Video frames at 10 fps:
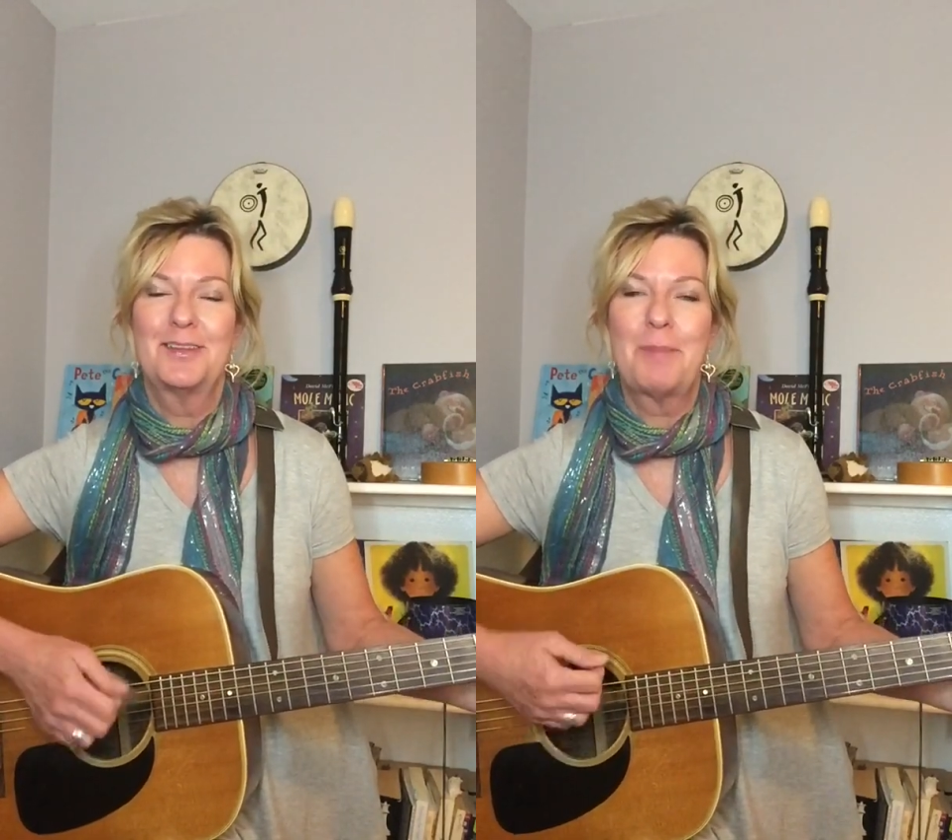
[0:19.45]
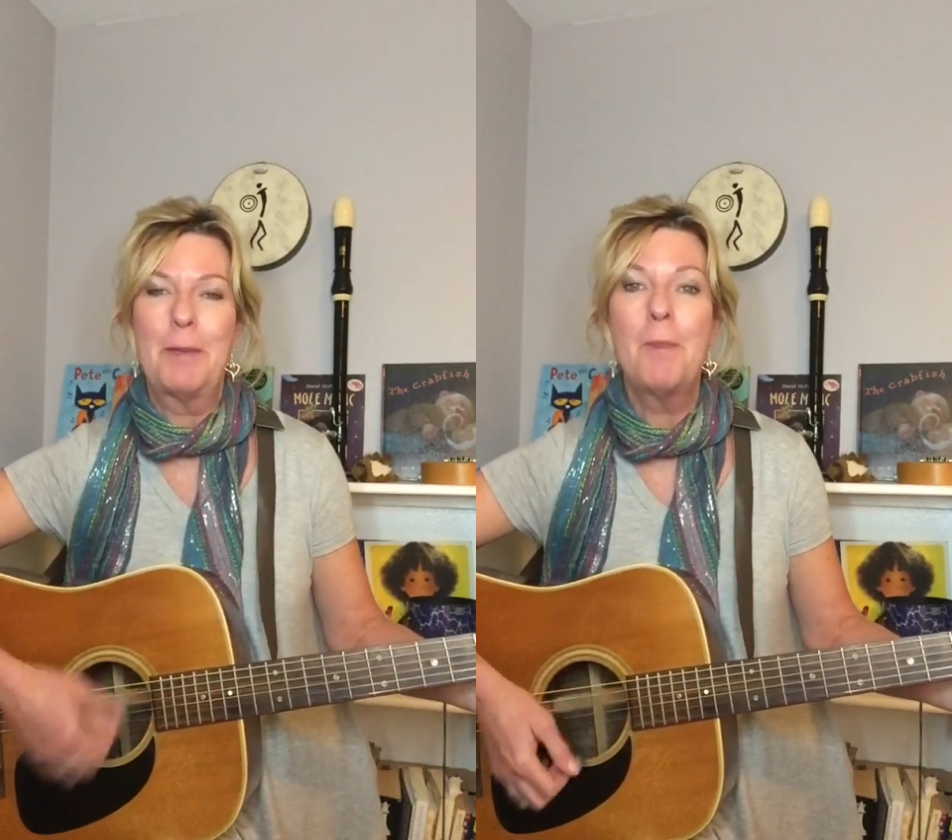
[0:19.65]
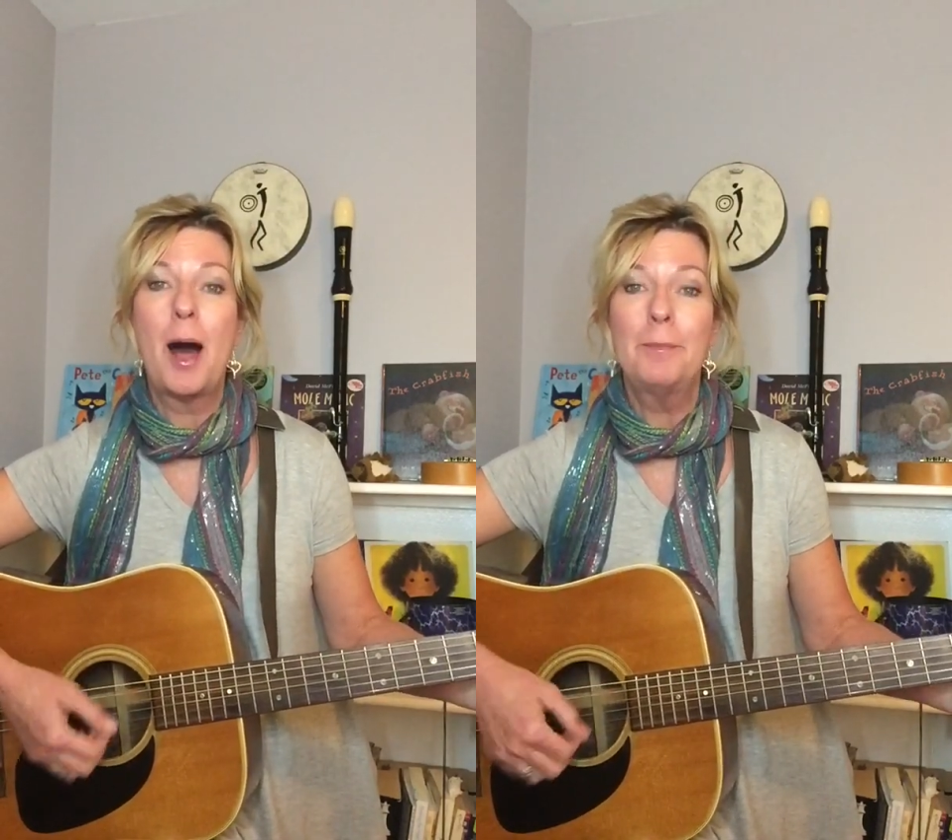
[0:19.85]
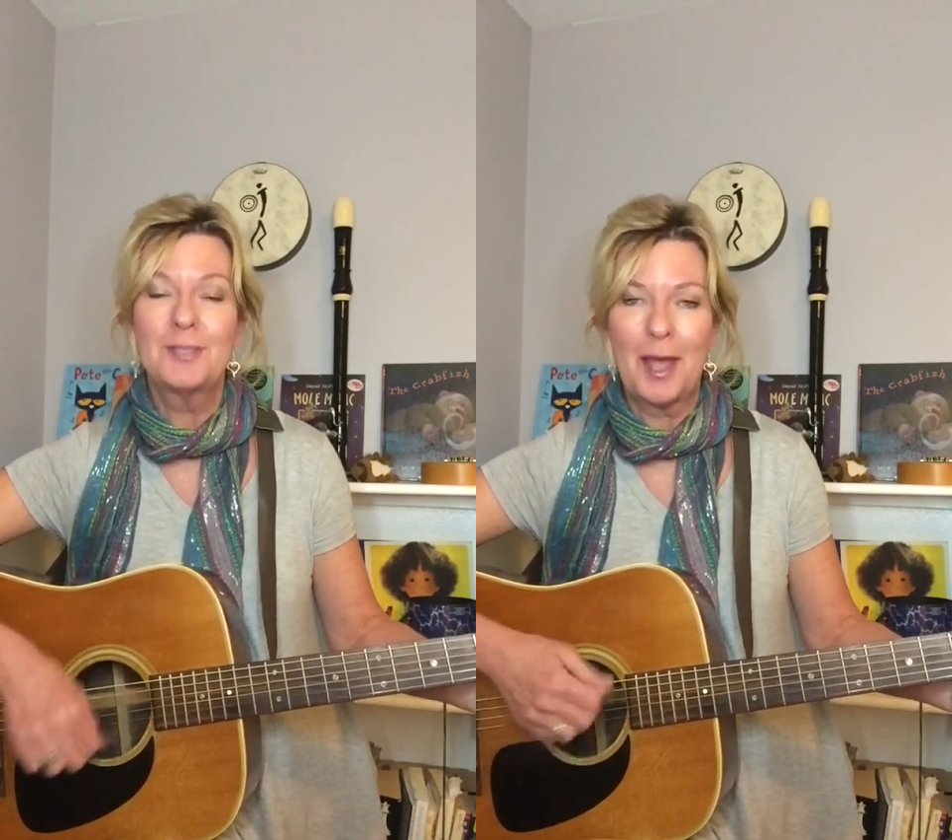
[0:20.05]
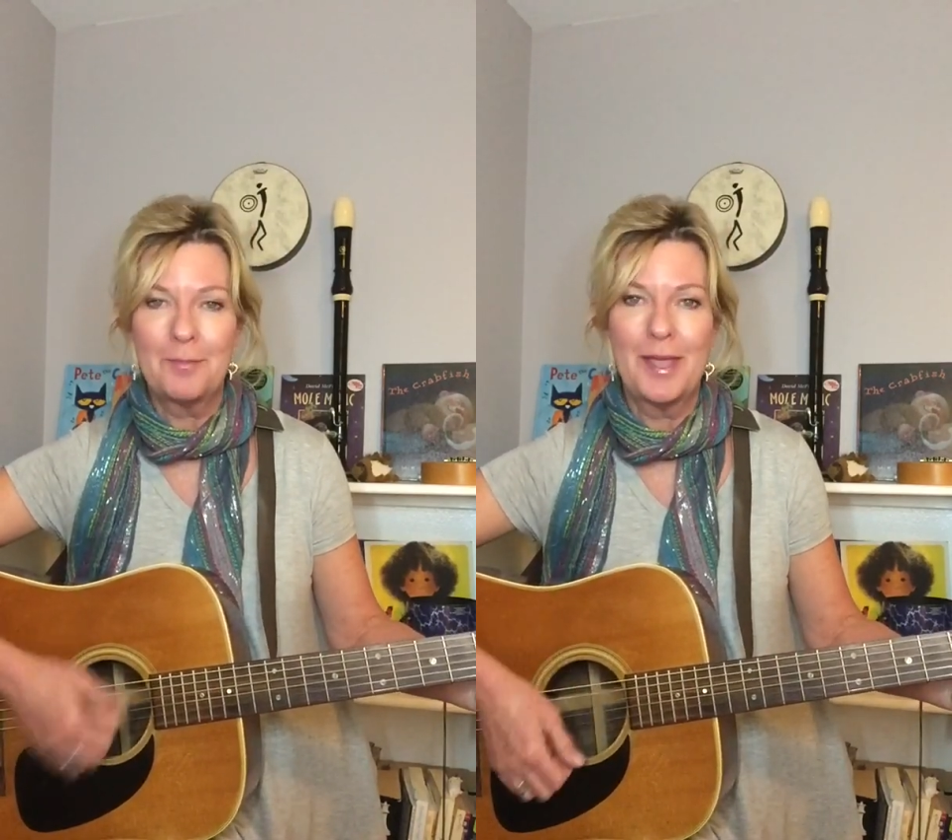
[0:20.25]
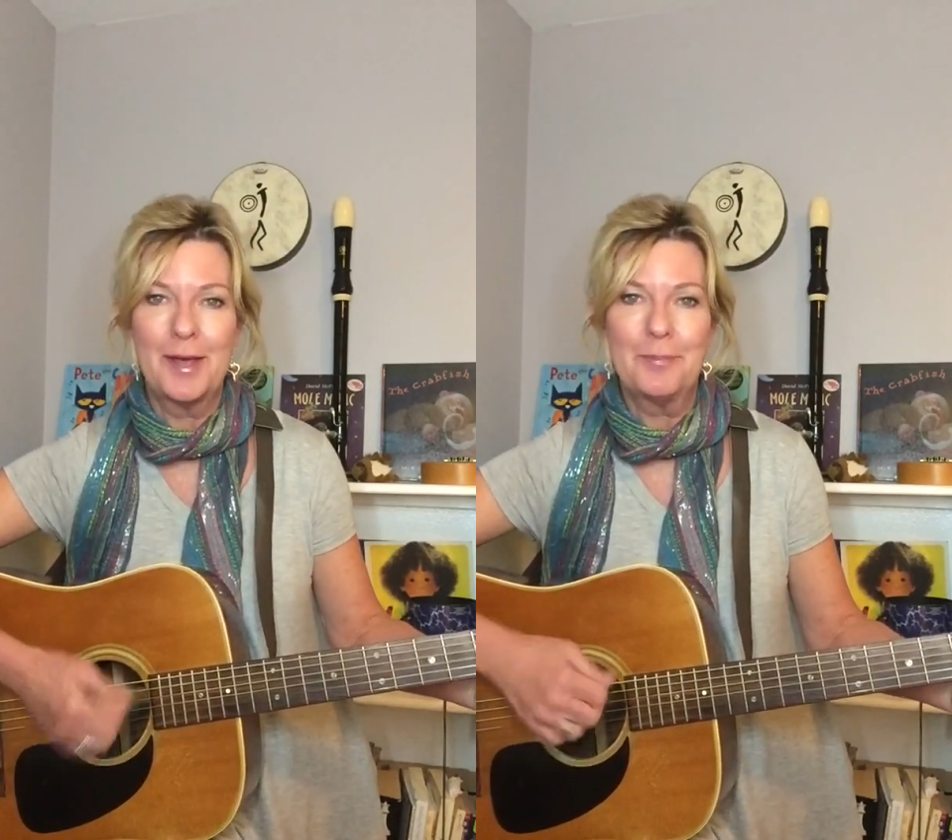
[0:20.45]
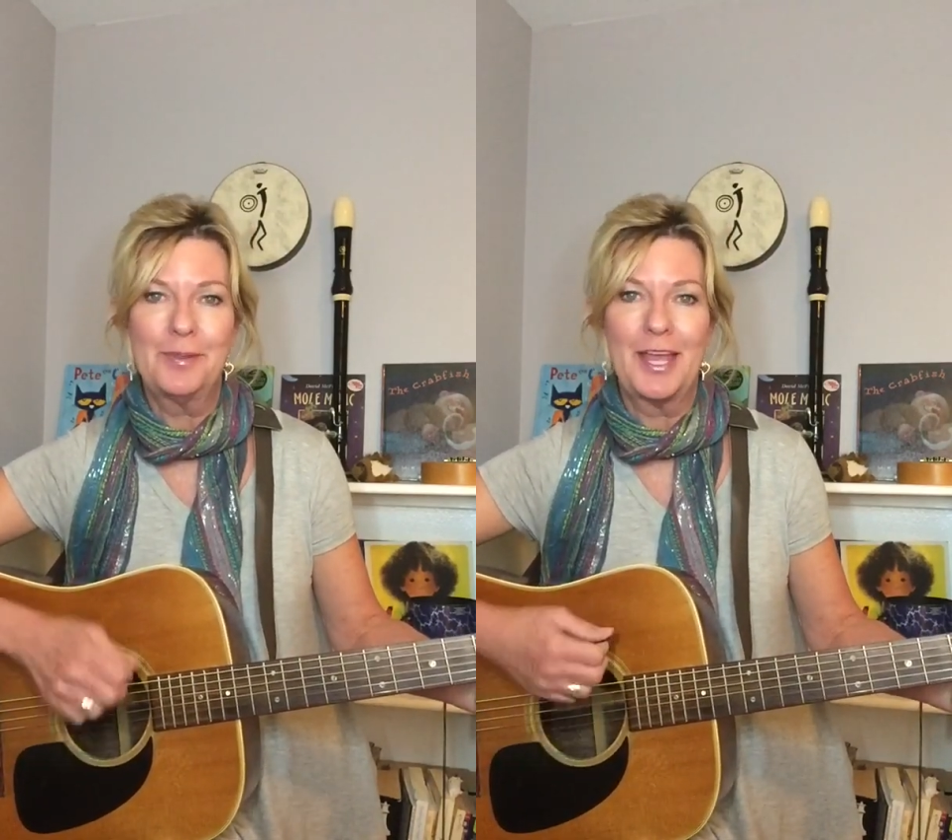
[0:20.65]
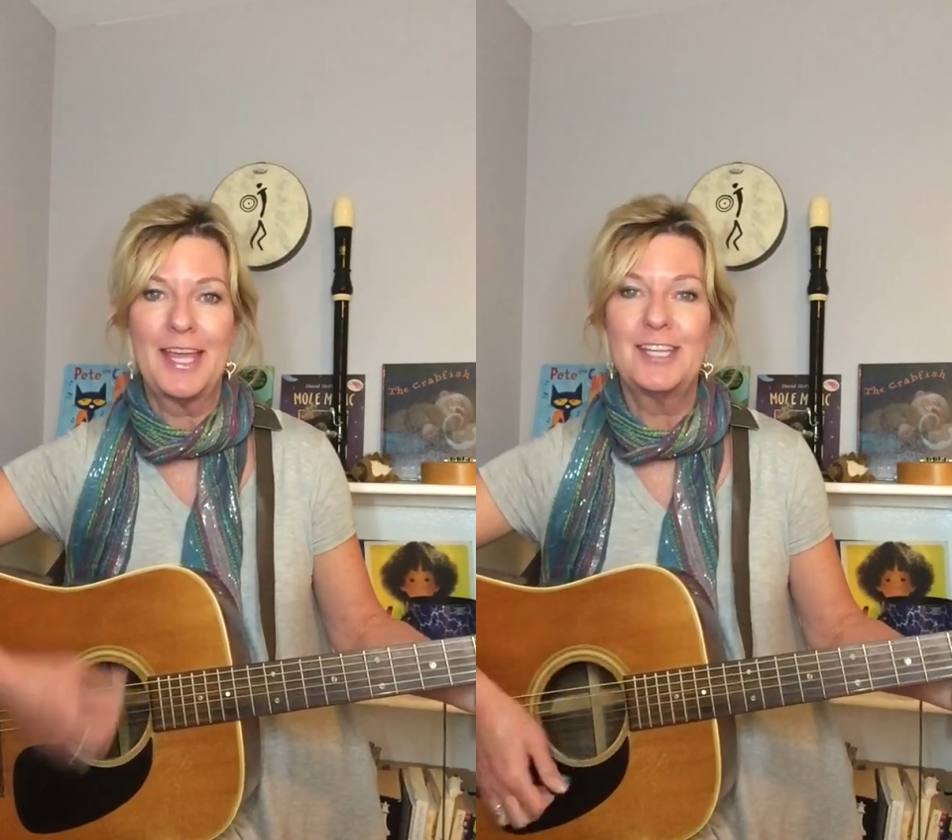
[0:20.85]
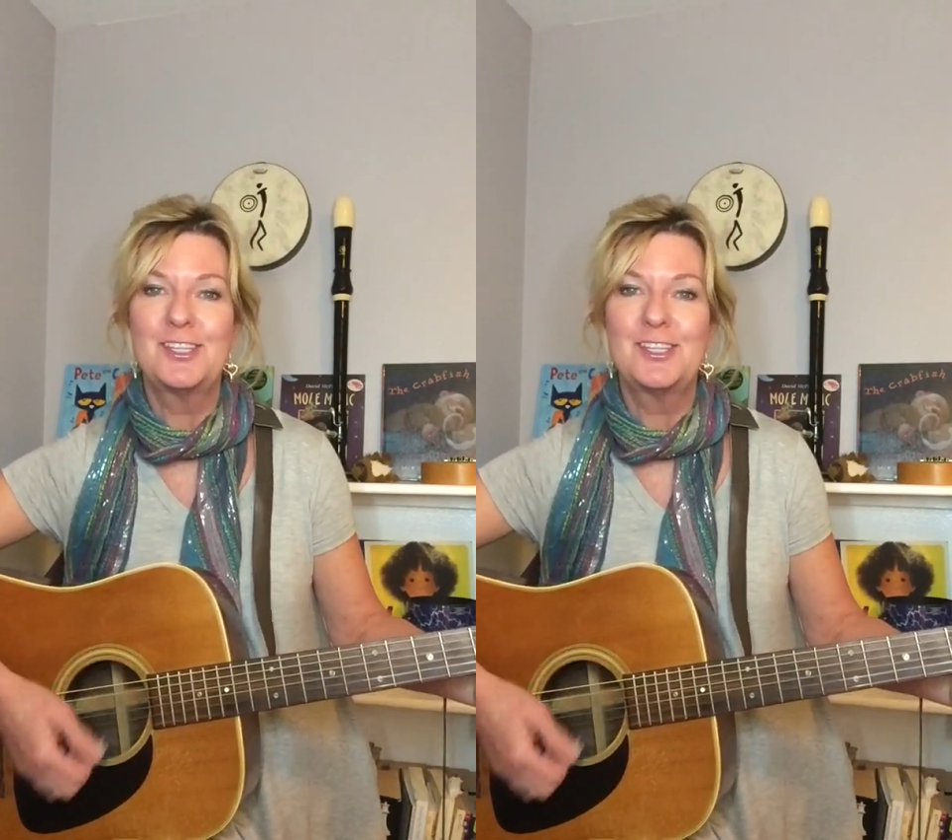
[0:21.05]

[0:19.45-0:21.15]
My mom taught me how to play.